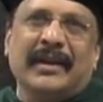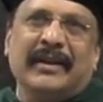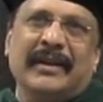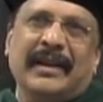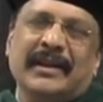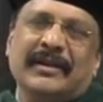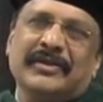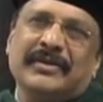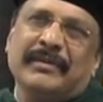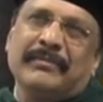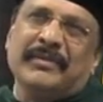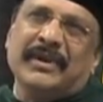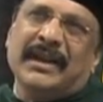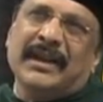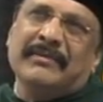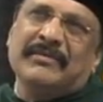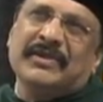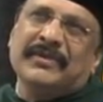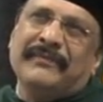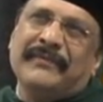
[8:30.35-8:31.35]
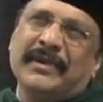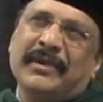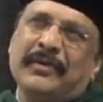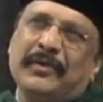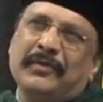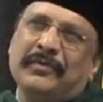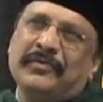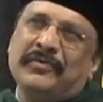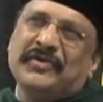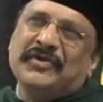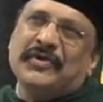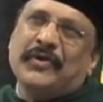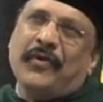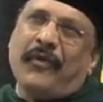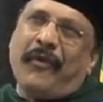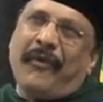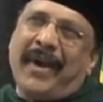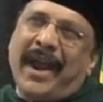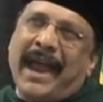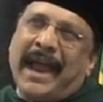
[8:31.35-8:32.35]
that sometimes we lose
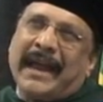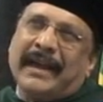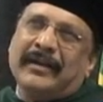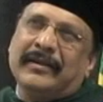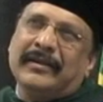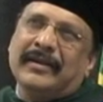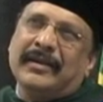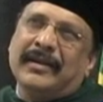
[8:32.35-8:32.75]
track